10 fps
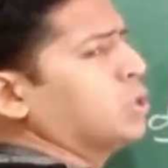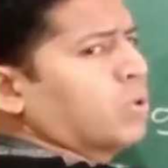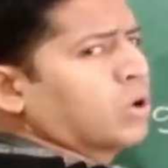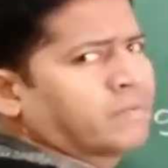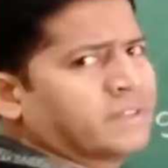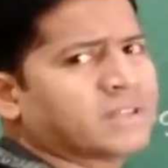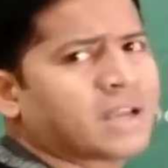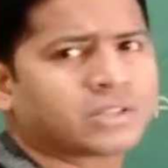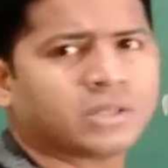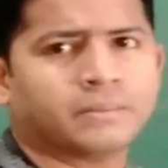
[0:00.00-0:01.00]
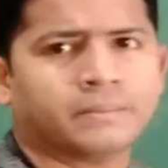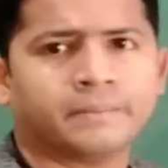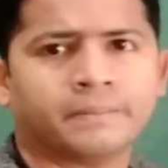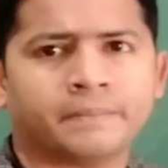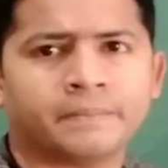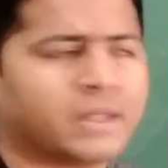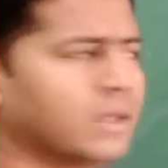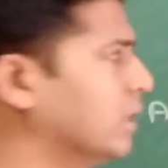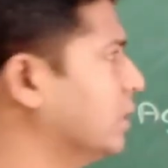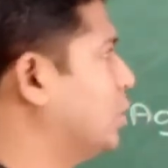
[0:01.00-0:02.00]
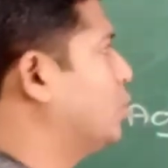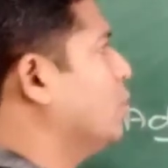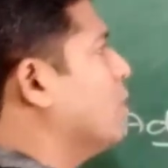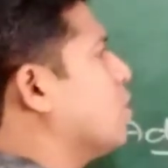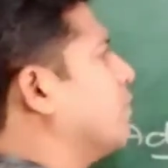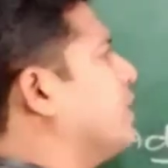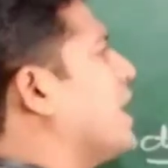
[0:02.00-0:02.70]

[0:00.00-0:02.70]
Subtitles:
doer of this action? The doer of the